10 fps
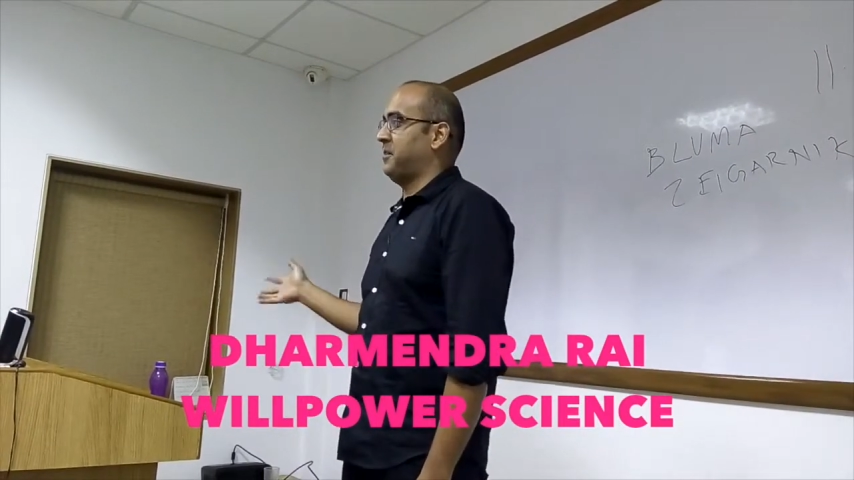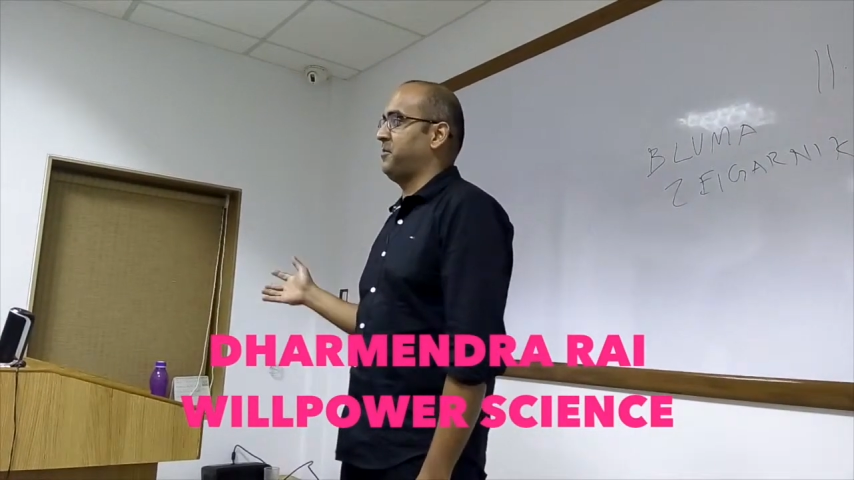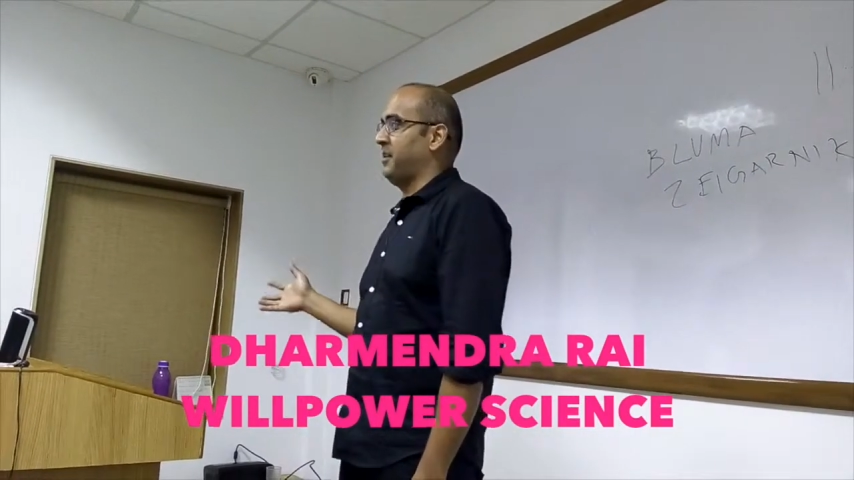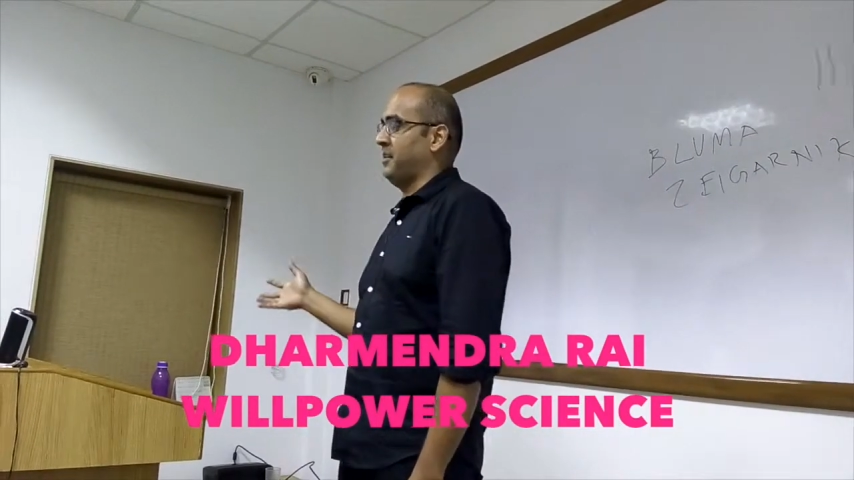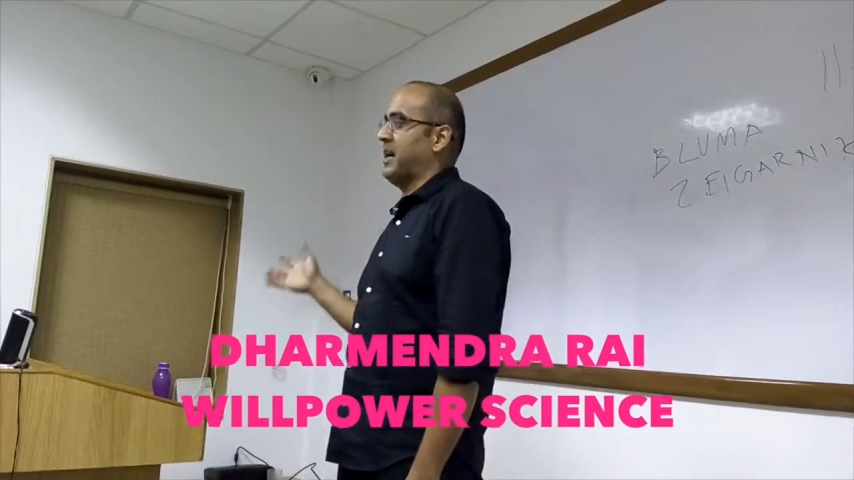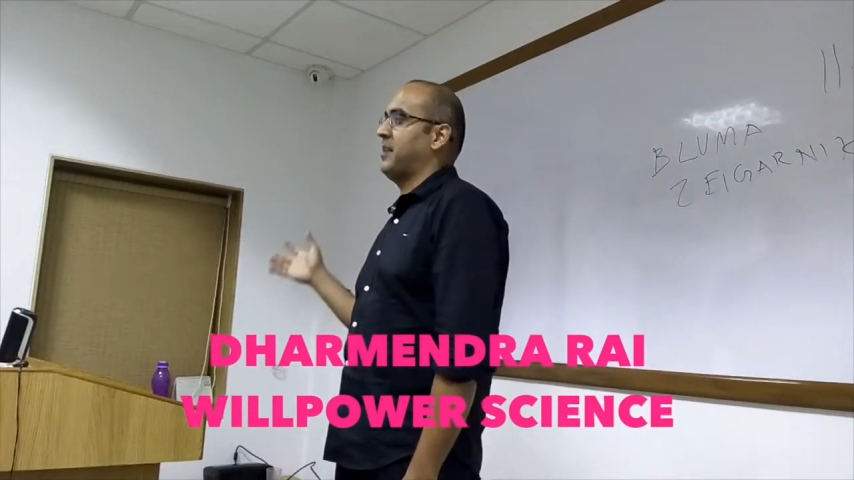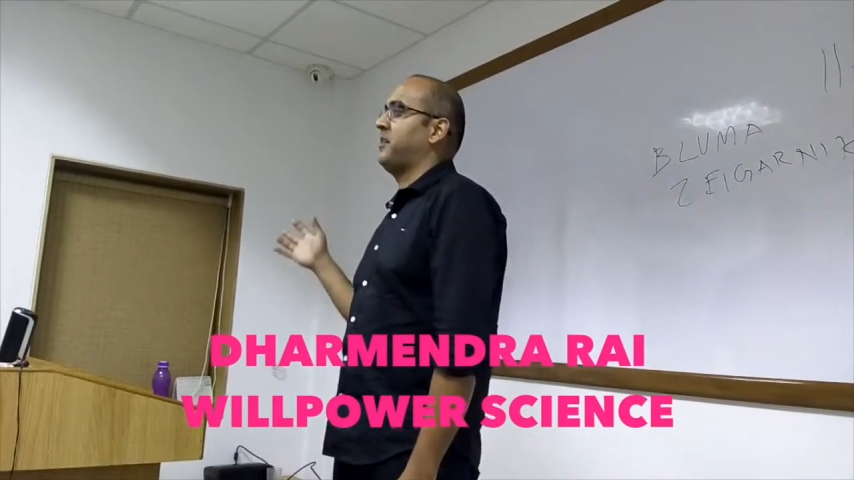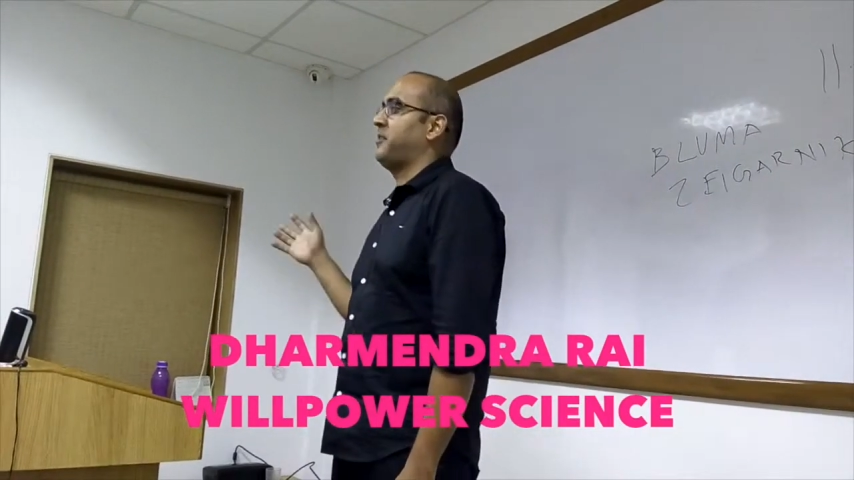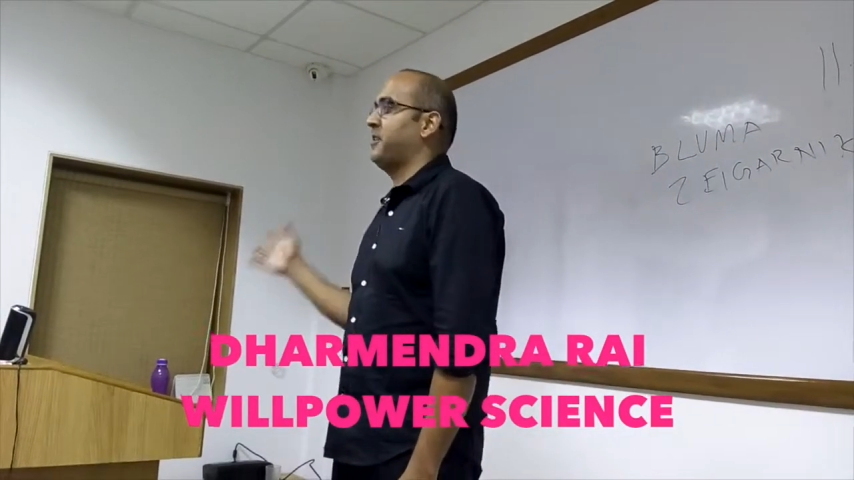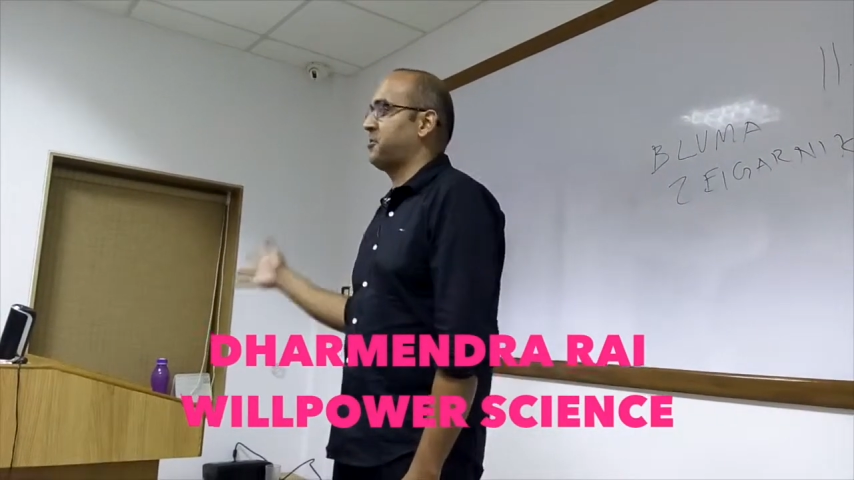something at
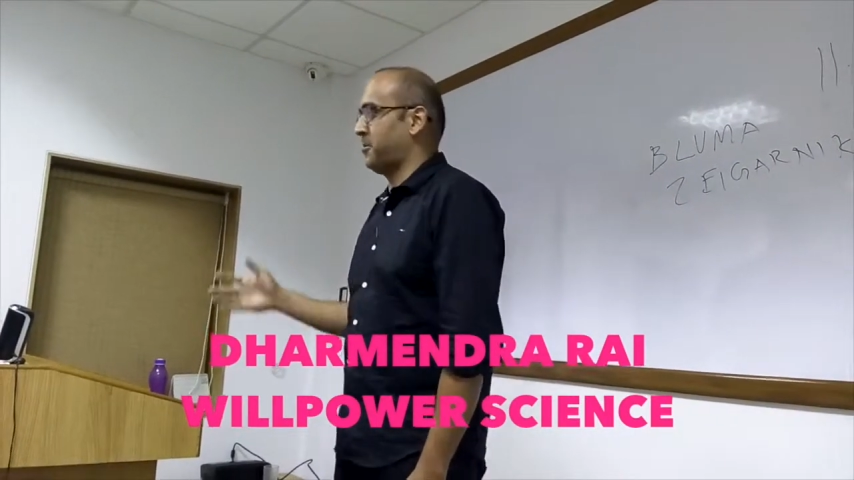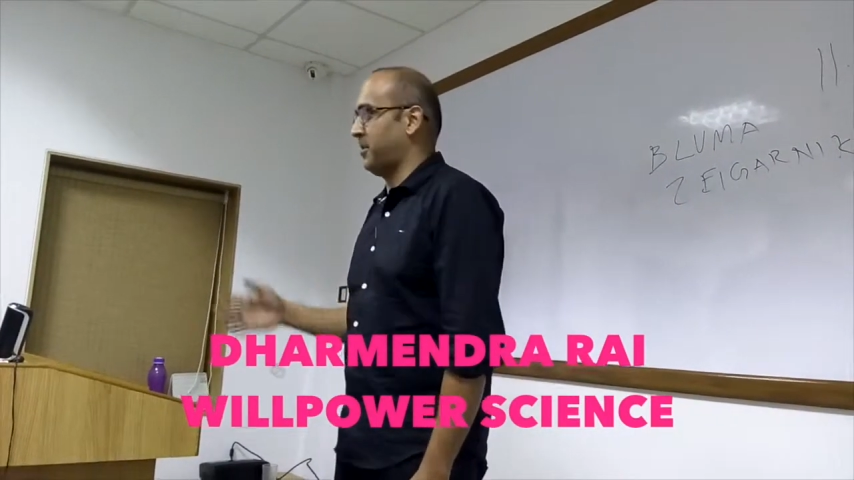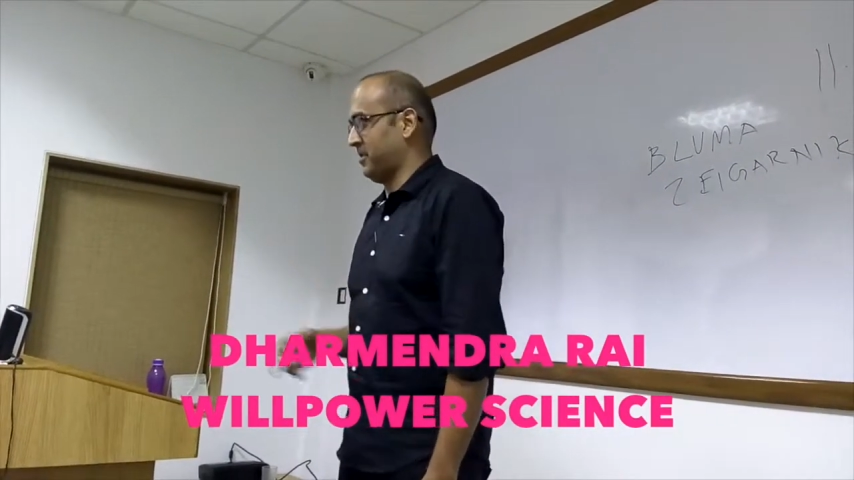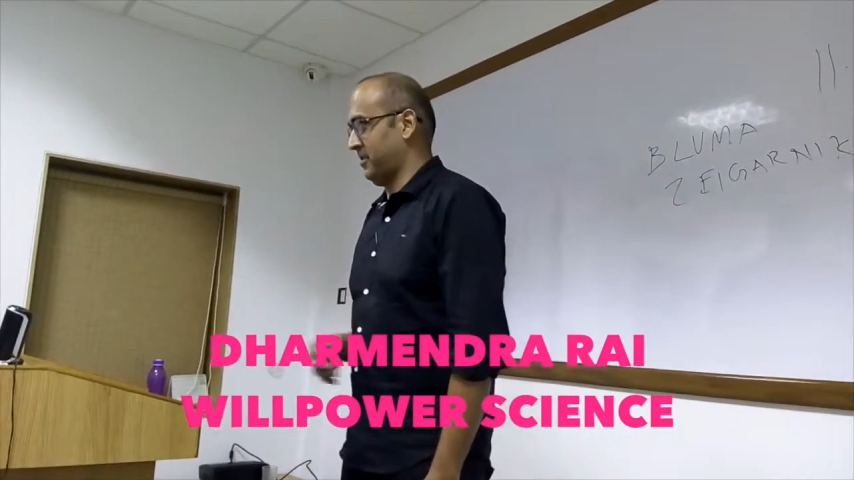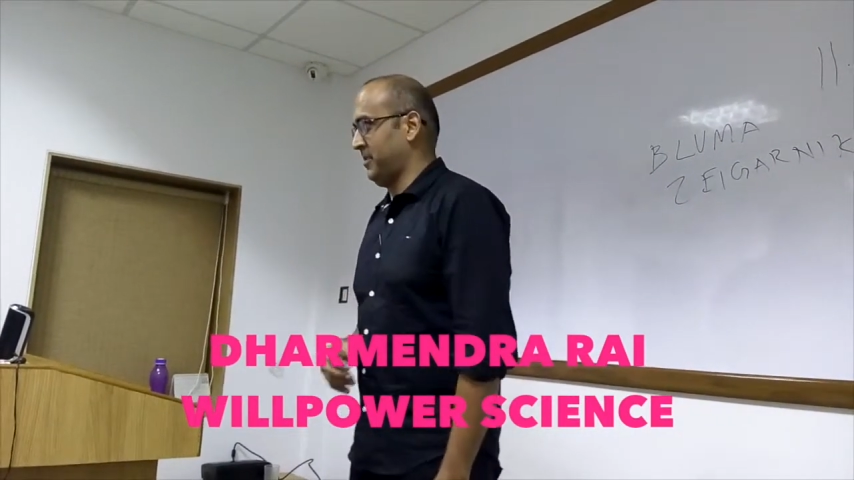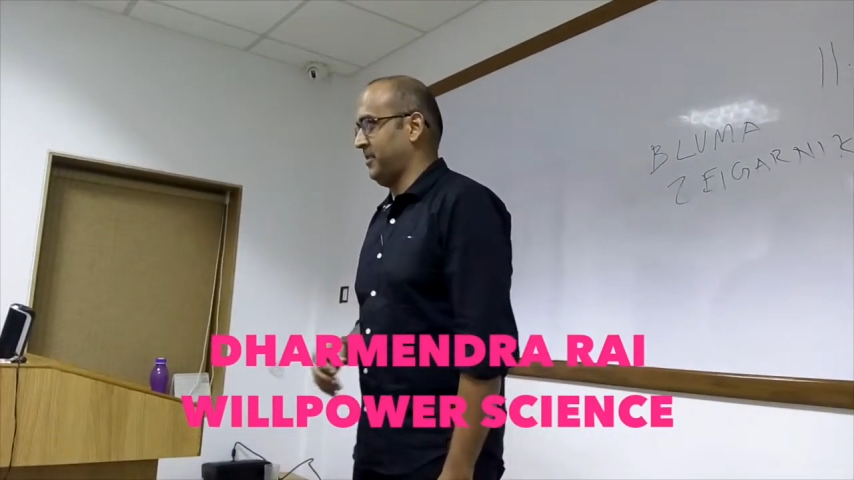that restaurant.